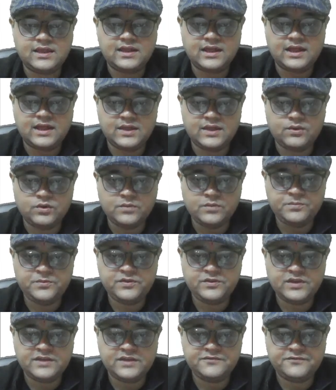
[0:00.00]
I hope
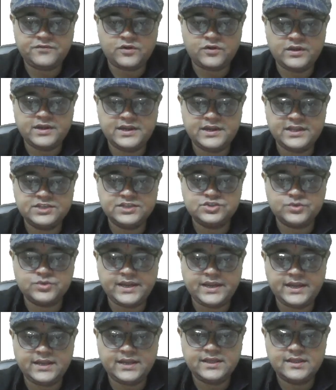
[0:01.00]
you have already
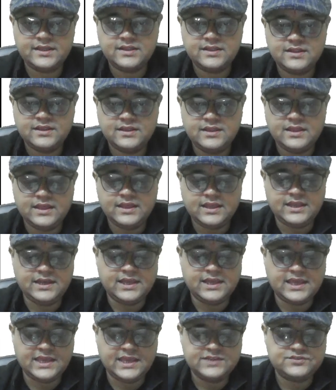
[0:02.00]
joined. In
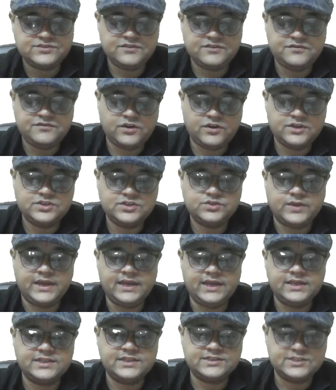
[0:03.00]
case you have not
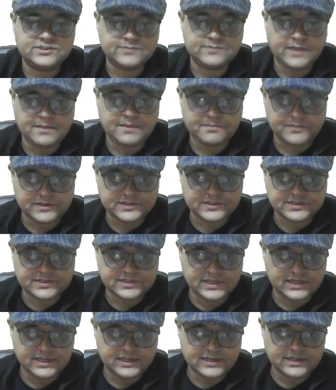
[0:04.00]
joined, this is my
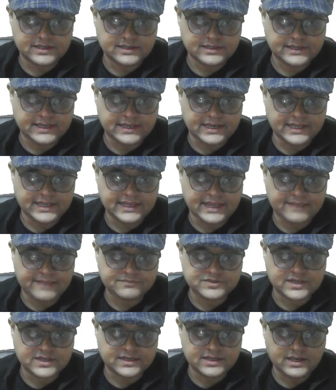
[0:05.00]
personal Telegram
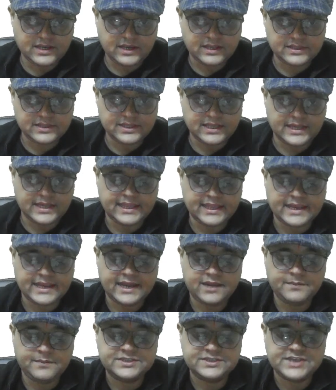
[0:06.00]
channel, the
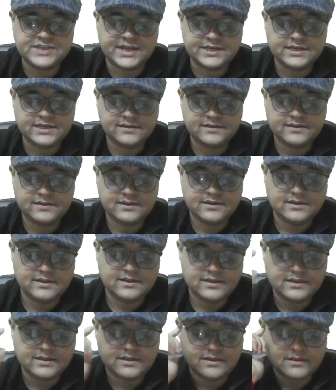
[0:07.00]
Unacademy channel.
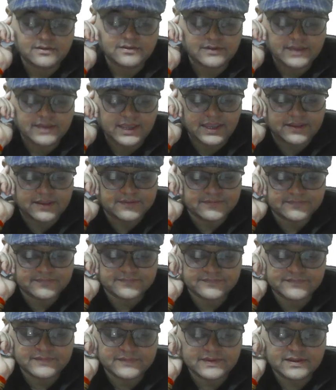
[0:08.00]
Okay,
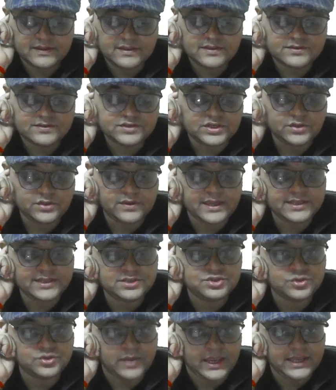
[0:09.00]
so you can
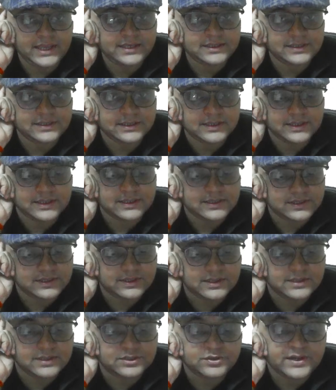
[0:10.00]
join,
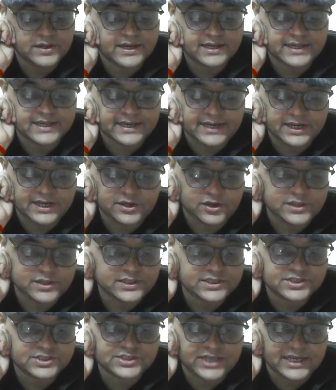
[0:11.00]
you can connect on
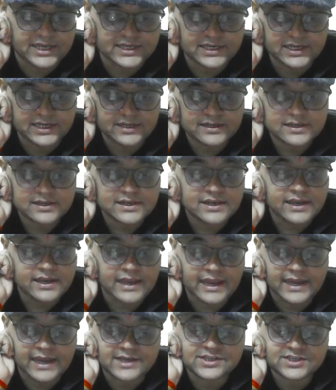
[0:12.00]
this channel,
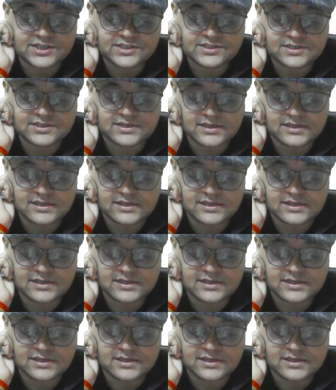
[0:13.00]
and just